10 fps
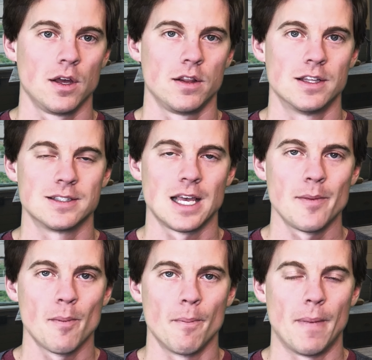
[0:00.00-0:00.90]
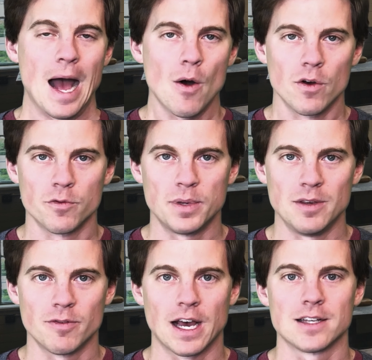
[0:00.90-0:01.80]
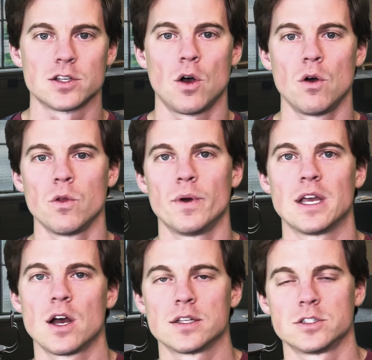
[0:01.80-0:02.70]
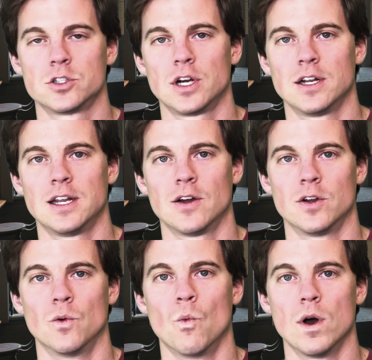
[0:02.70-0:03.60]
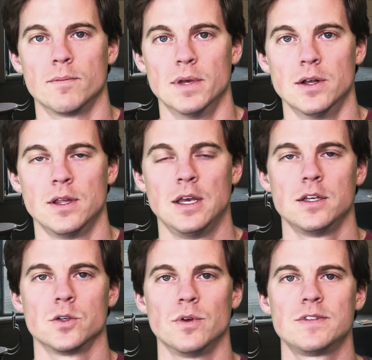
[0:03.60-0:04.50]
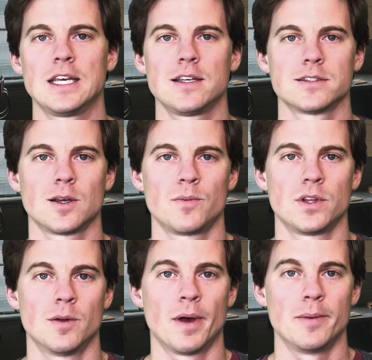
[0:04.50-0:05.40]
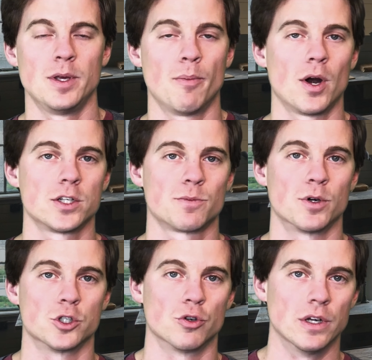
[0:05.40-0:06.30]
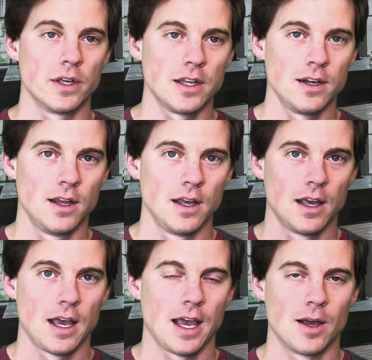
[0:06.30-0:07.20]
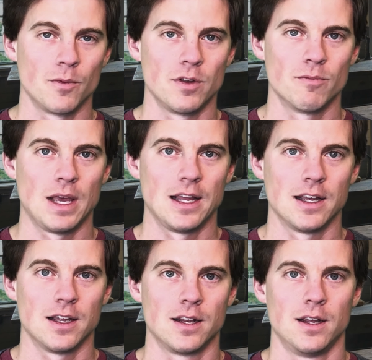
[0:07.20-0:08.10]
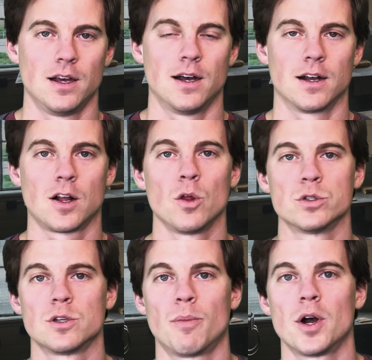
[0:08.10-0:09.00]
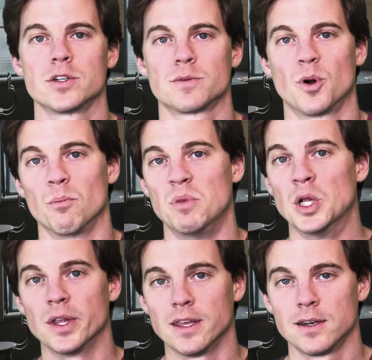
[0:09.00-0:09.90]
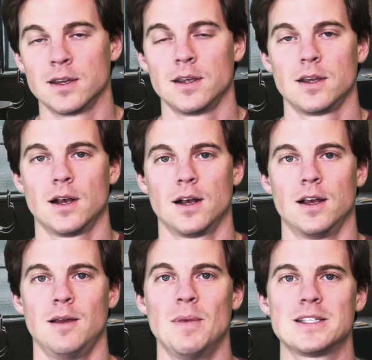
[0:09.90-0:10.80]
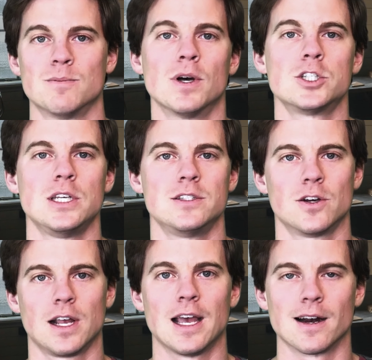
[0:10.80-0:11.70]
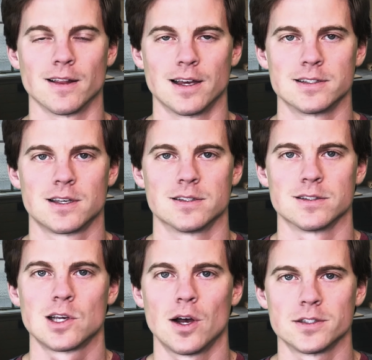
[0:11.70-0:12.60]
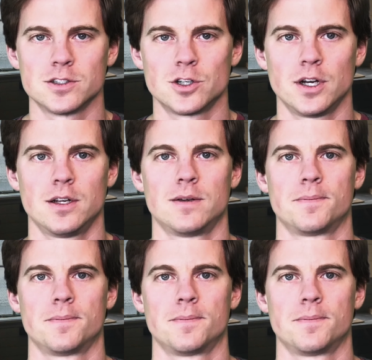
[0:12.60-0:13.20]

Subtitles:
the same amount of PFAS, all the way concentrated down into 1 mil. So we've taken something that might be parts per trillion and we've made it close to parts per billion. It makes it much easier to analyze because it's concentrated.